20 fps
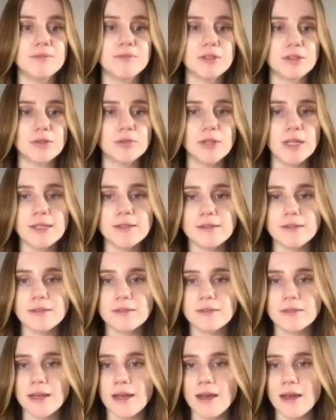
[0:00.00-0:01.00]
So let's
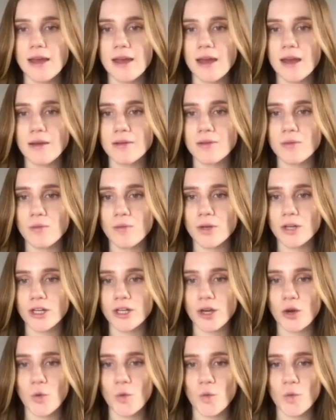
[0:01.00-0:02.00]
say I wanna
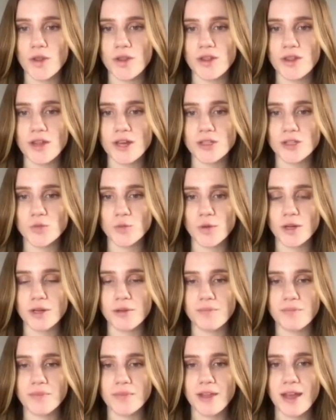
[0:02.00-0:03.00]
go with this one.